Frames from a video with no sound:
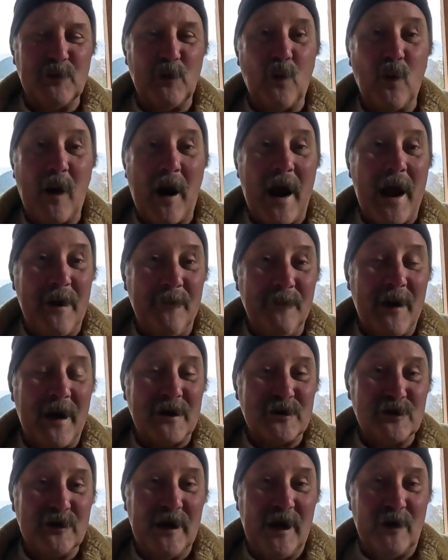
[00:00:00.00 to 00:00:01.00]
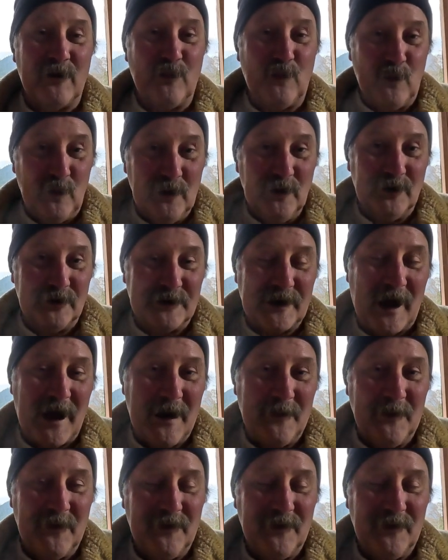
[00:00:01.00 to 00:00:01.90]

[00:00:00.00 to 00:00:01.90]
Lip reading: to where I am actually at in real time.